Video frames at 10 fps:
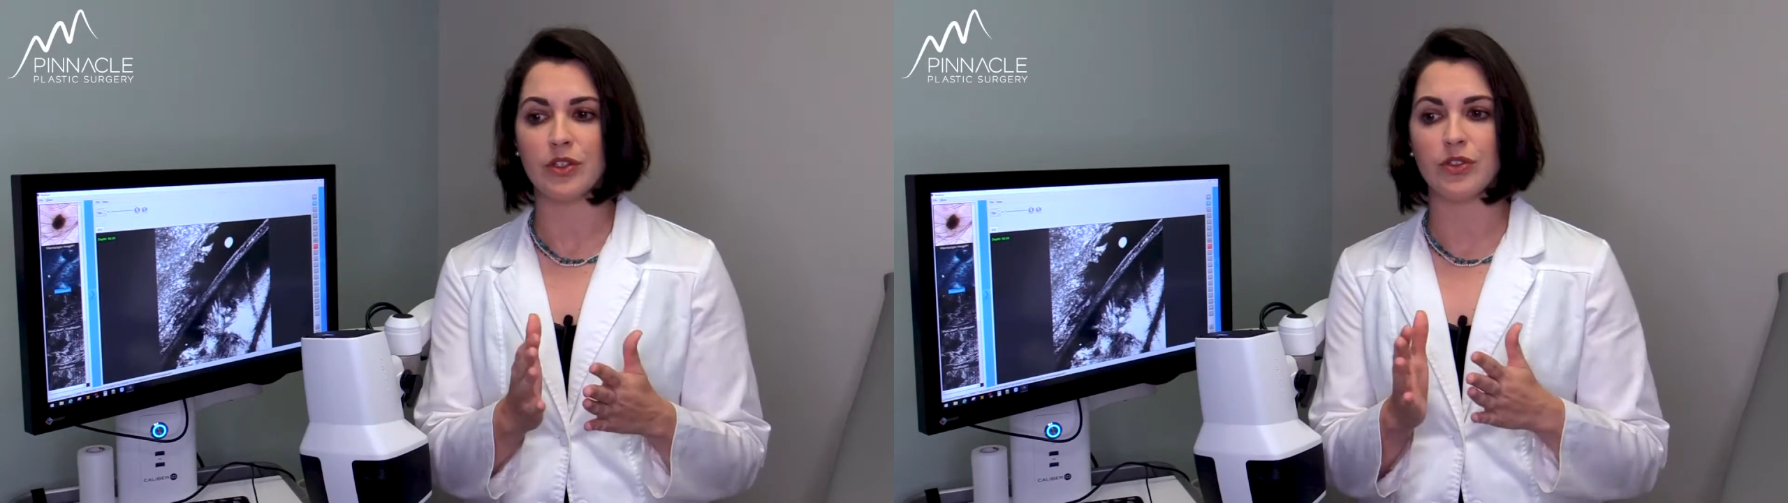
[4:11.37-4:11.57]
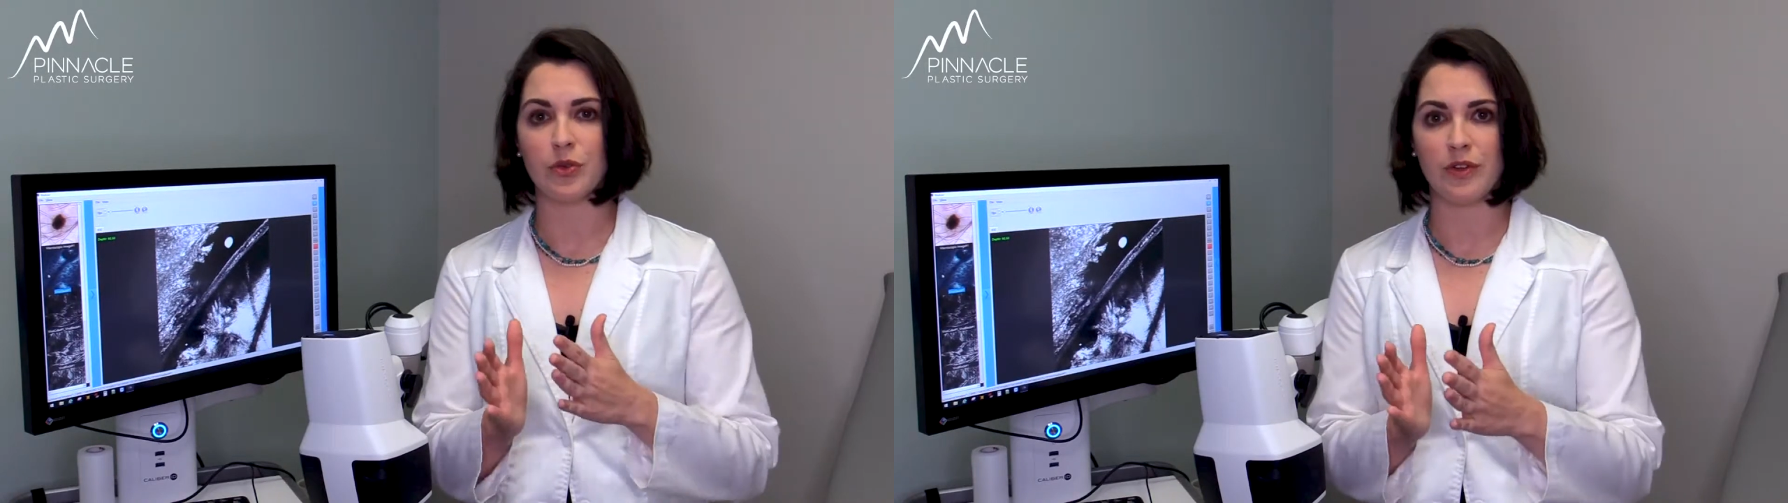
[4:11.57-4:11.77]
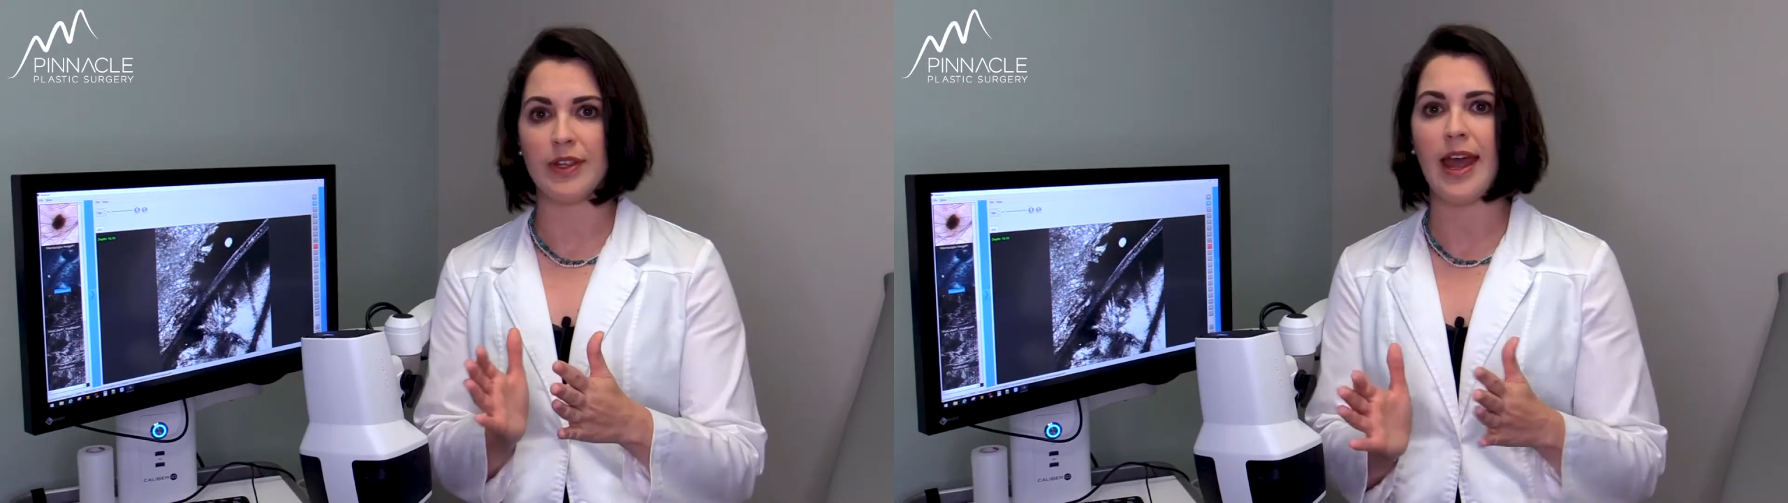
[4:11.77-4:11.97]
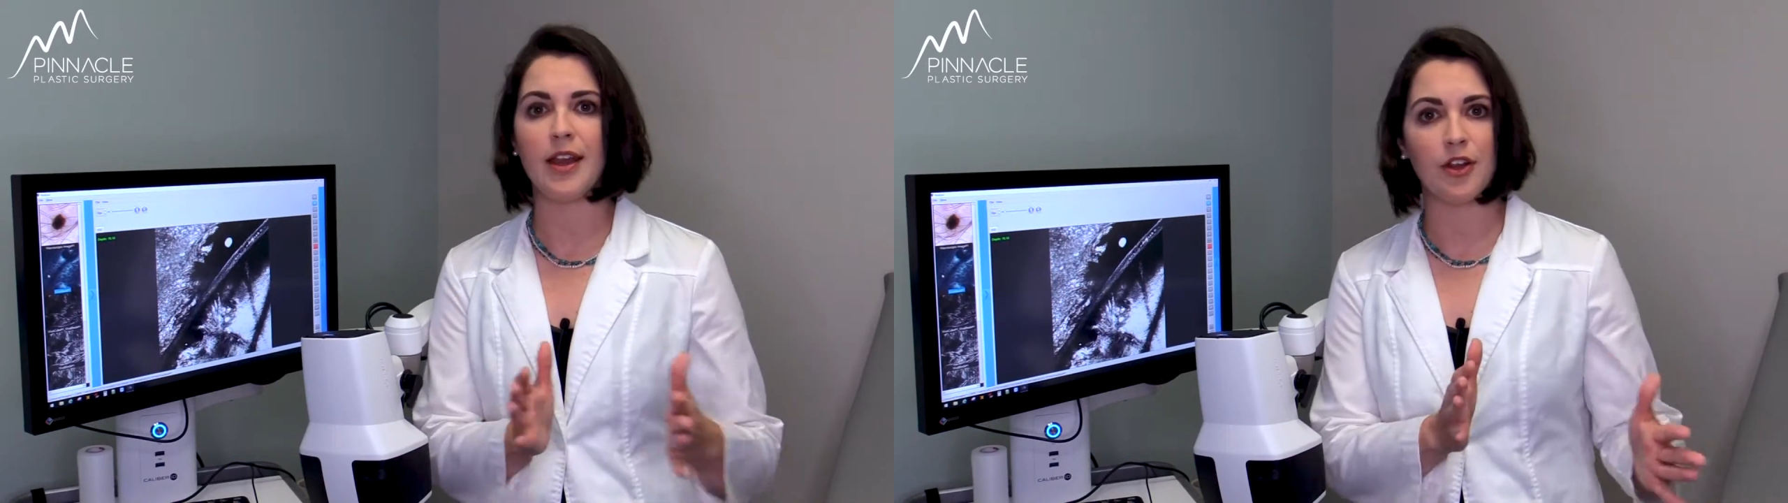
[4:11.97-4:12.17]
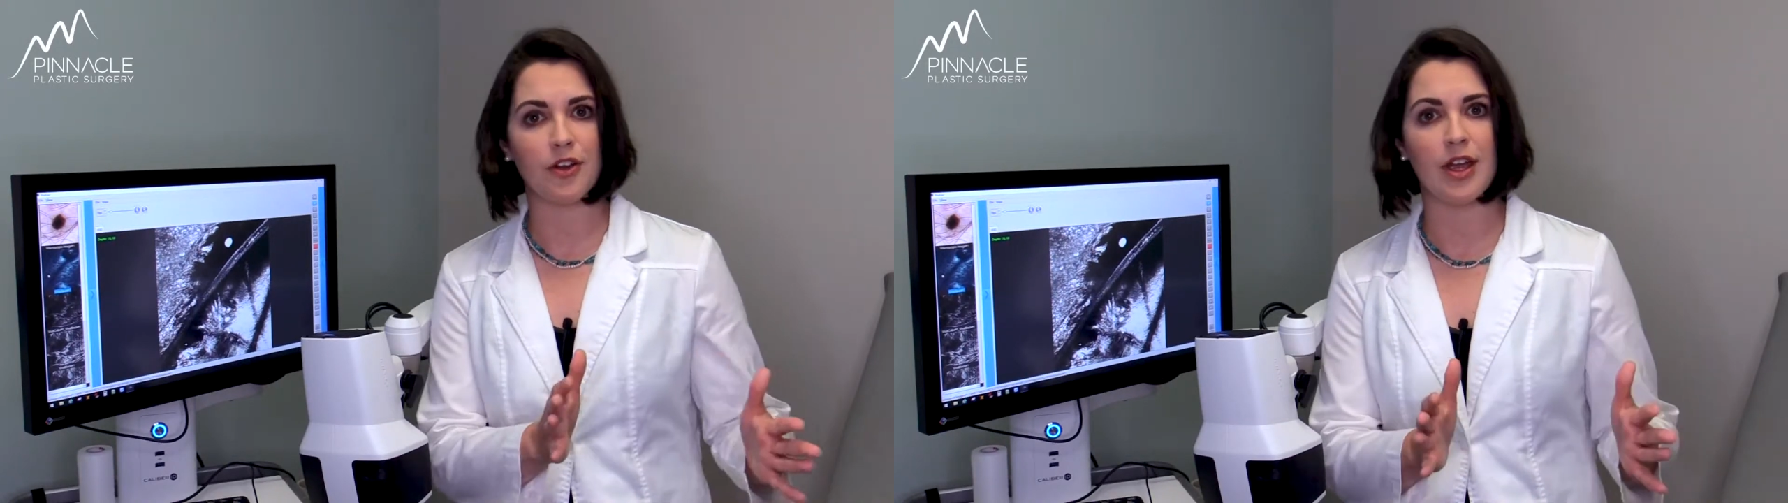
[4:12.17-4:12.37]
to sort of
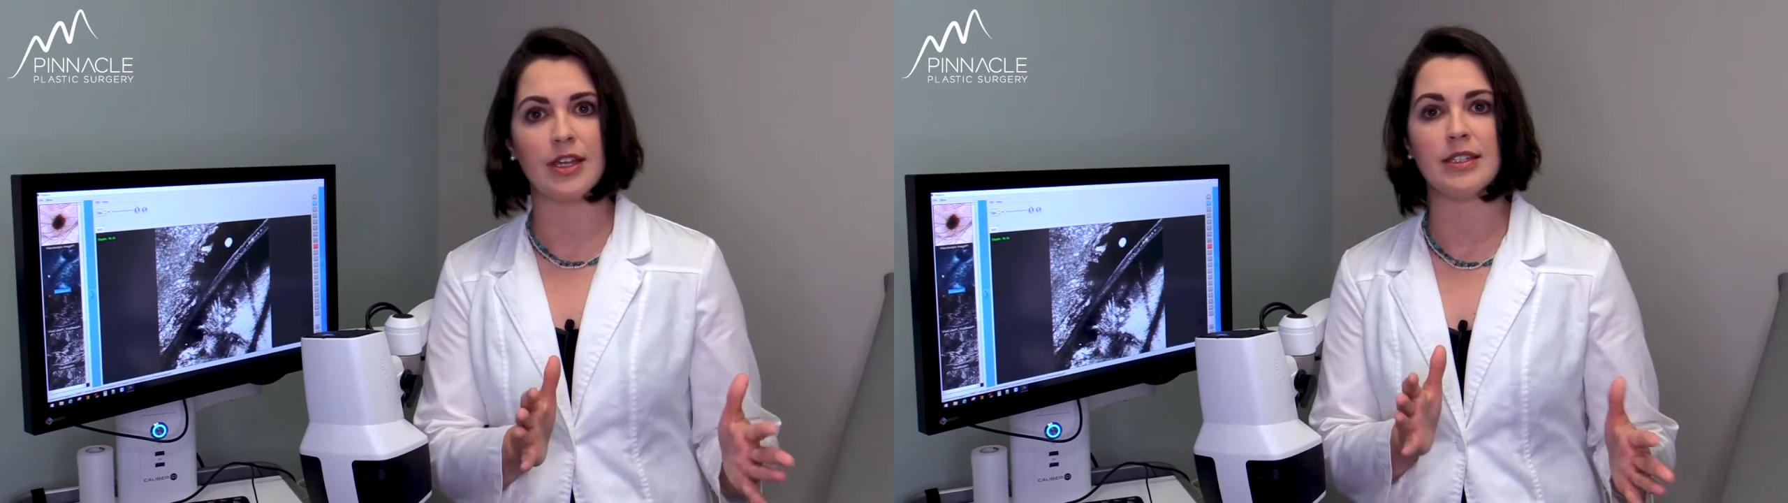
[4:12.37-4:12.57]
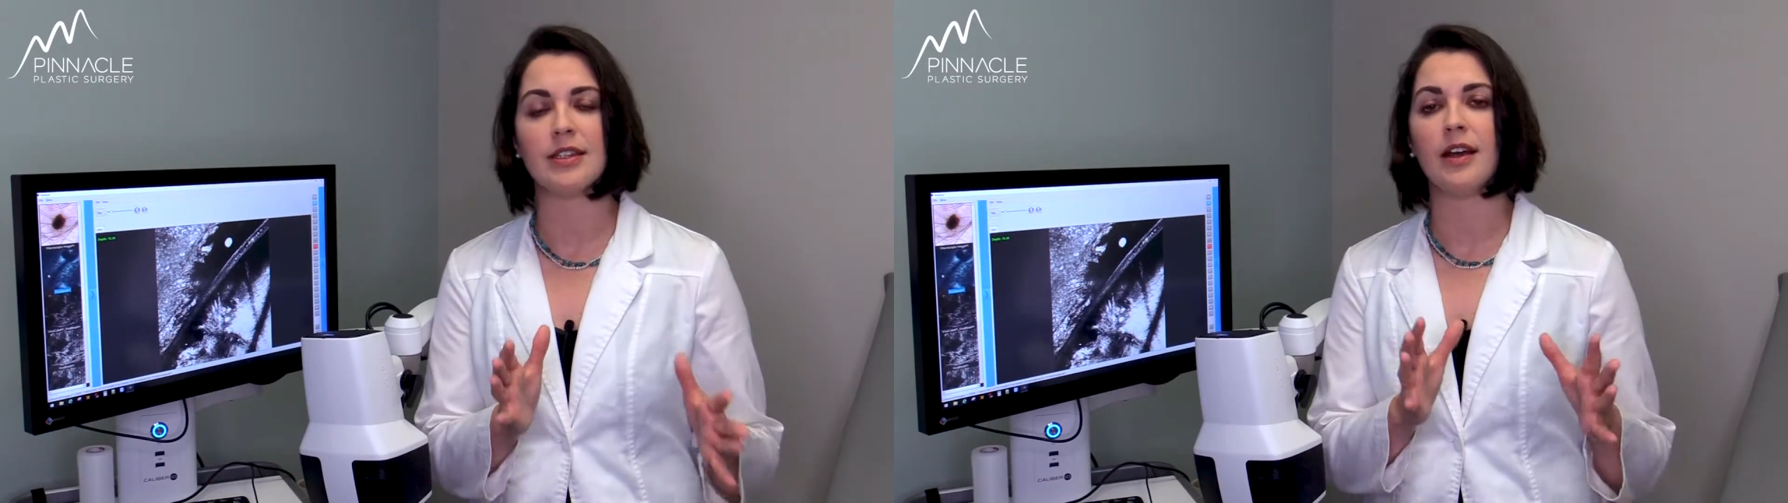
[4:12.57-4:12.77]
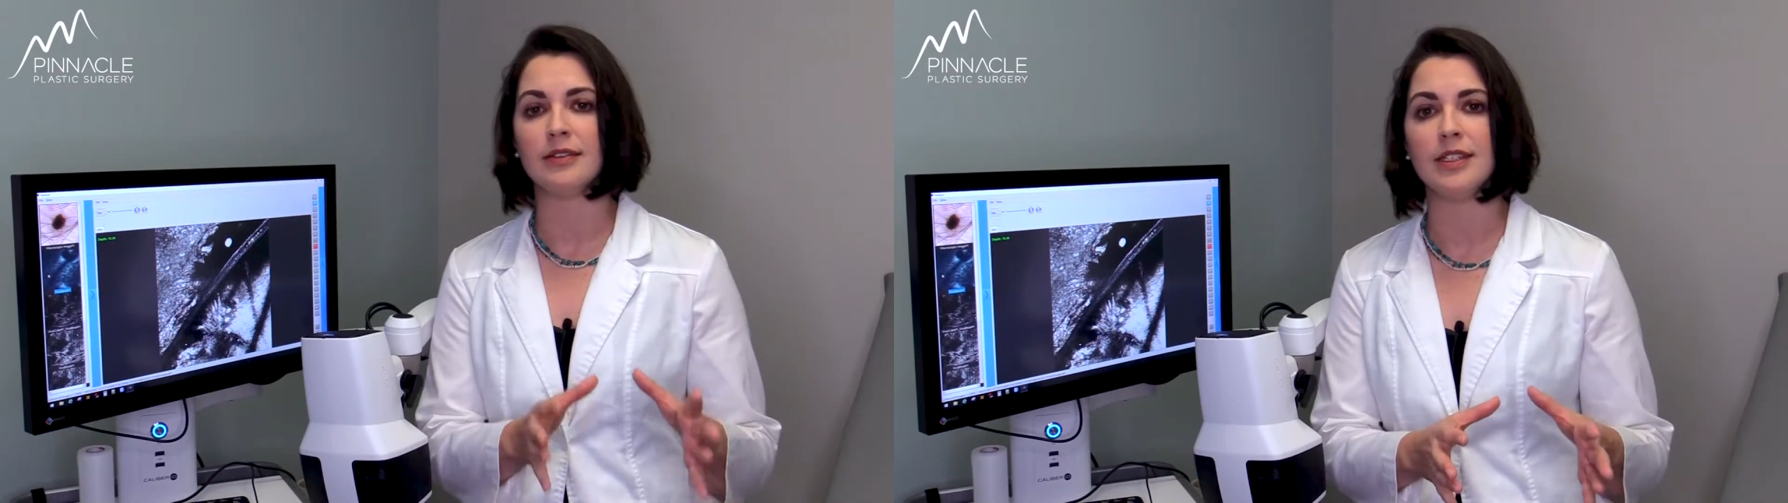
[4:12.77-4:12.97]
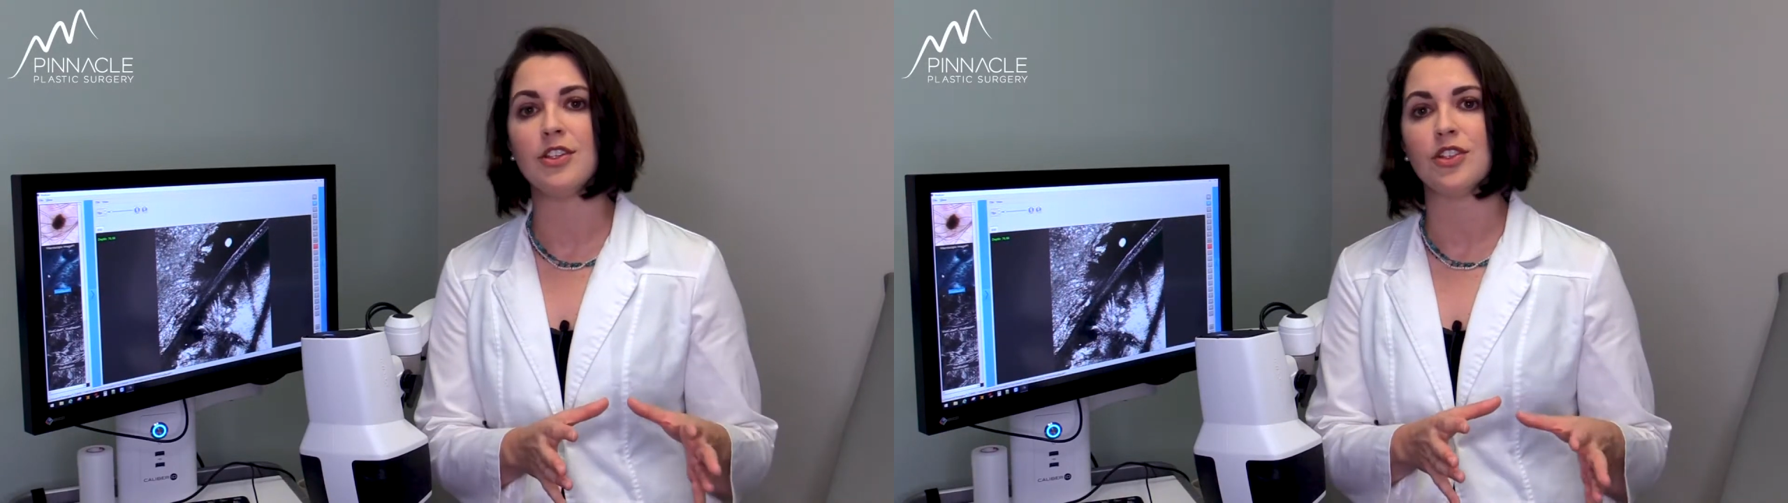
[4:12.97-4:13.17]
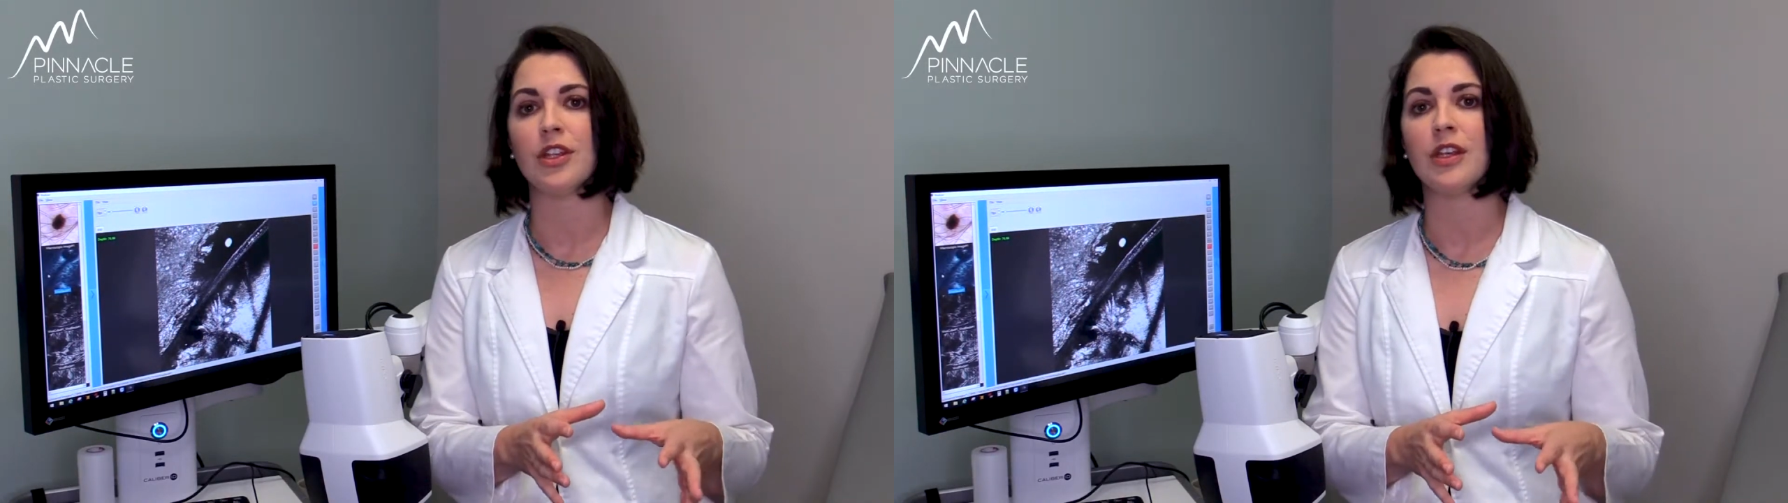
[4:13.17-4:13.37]
categorize a
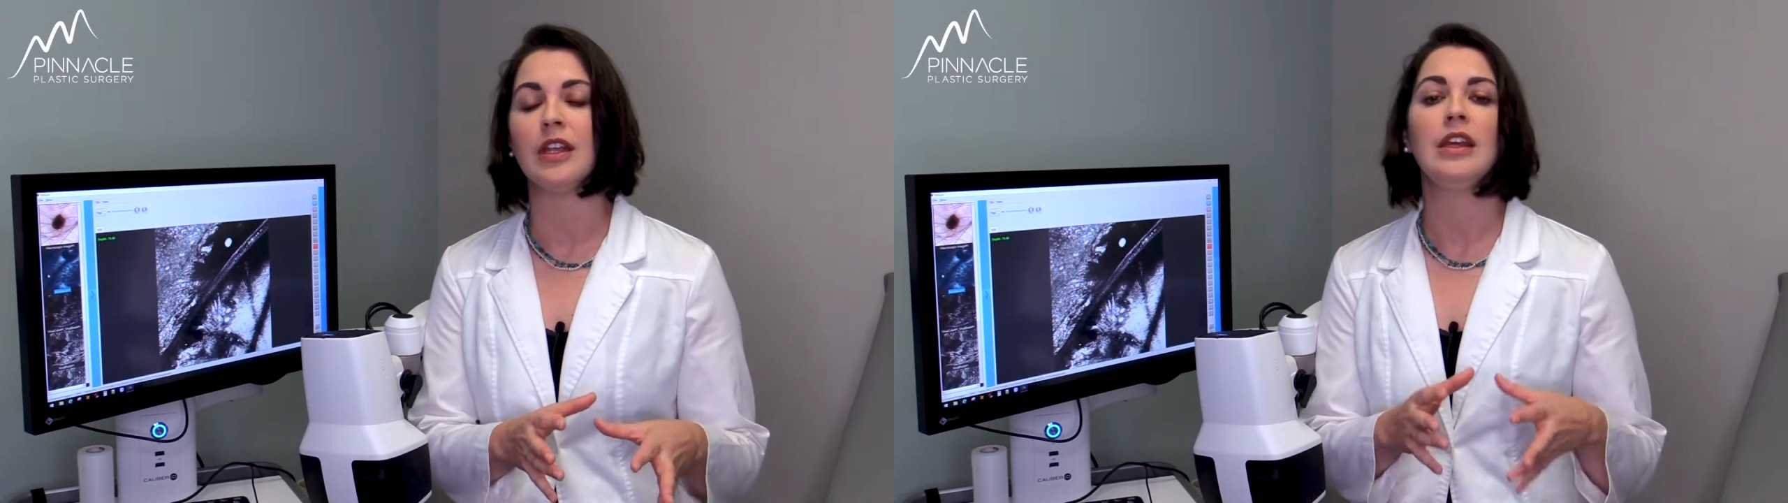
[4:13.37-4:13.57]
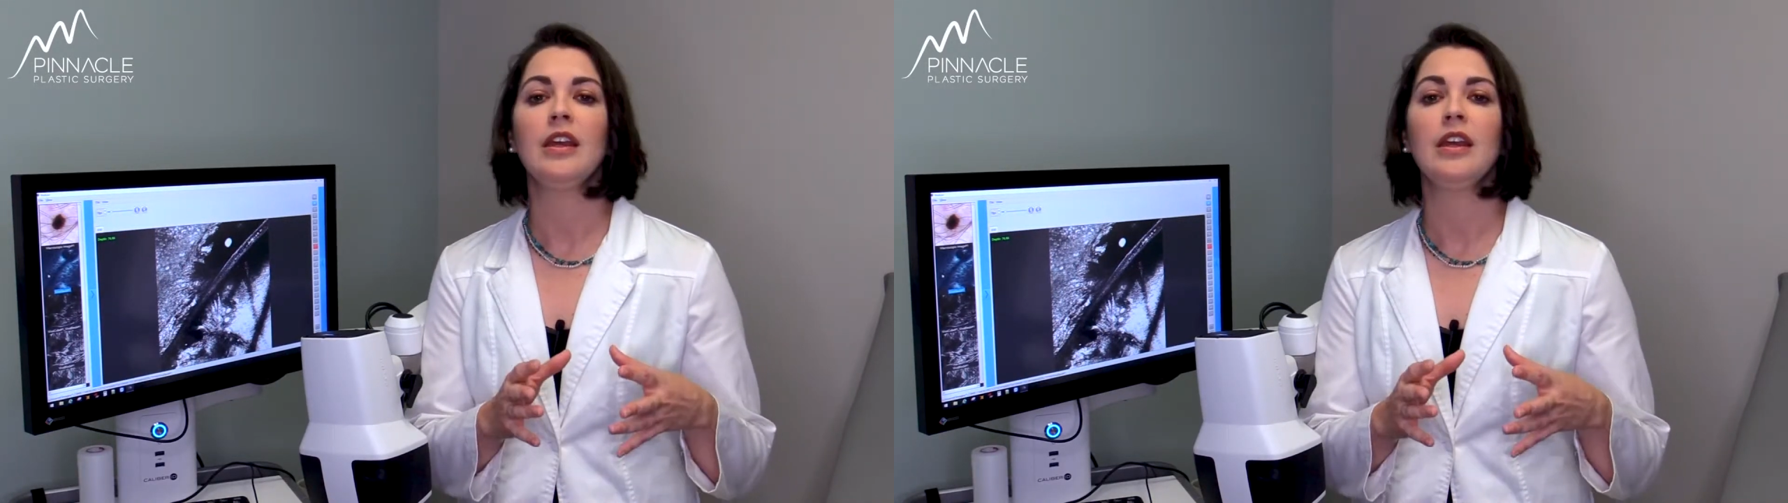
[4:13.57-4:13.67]
lesion